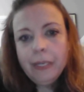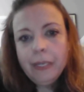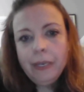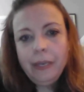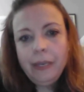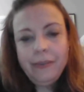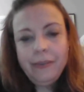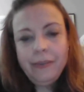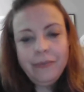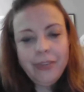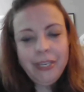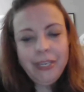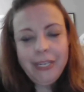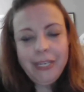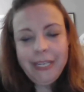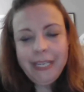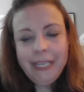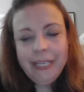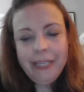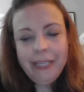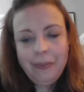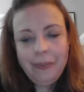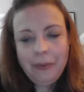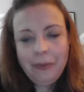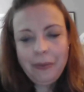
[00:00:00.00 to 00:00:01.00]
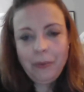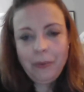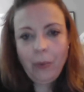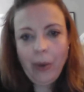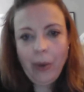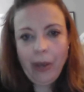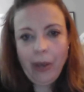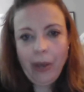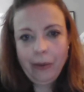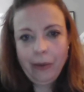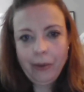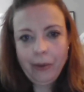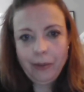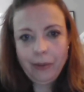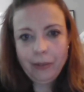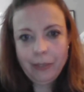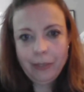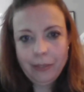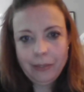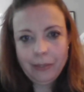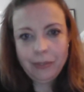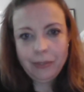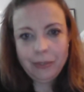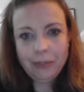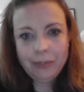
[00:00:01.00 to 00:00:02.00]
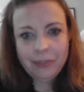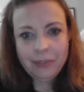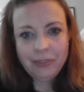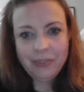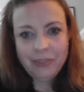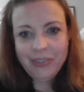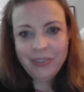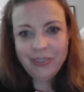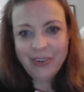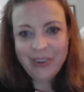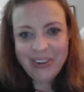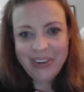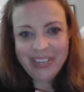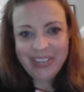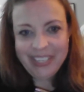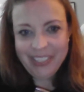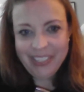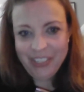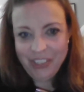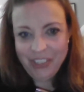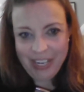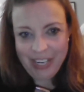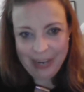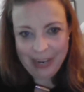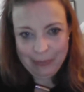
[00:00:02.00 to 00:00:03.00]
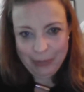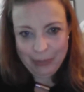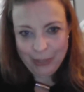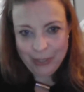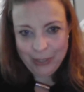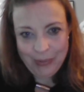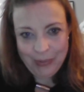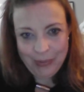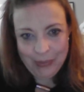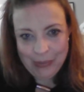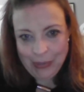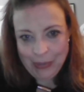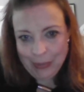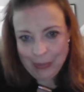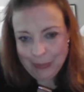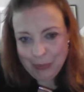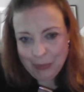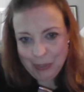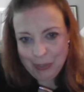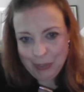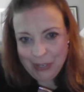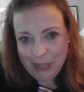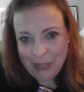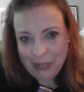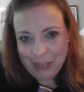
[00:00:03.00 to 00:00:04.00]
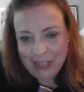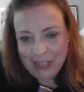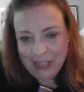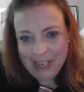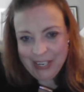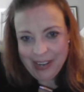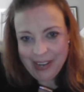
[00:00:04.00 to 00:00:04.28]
Even in the wildest, darkest chapters of Scripture,